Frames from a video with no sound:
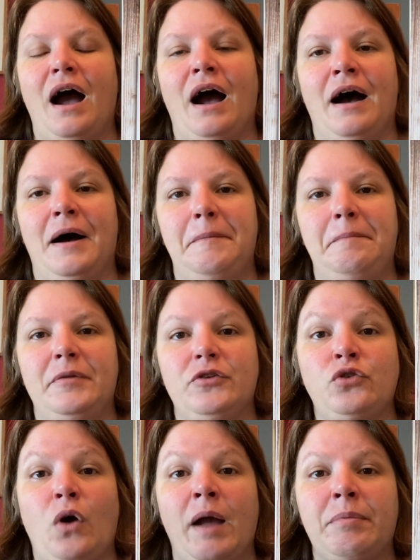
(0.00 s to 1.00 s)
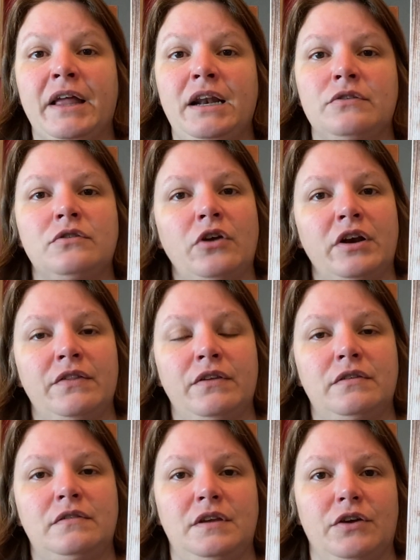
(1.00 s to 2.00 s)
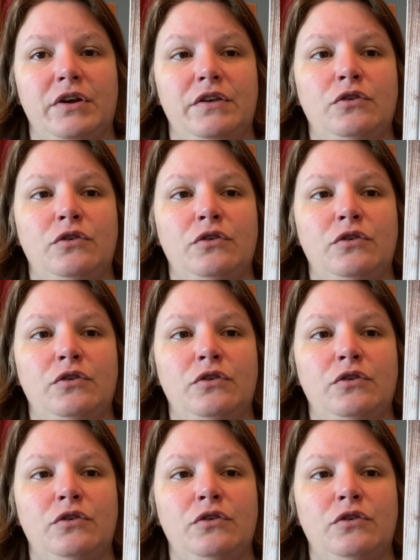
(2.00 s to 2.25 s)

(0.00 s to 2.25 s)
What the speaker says: Wow. So I plan on starting this series.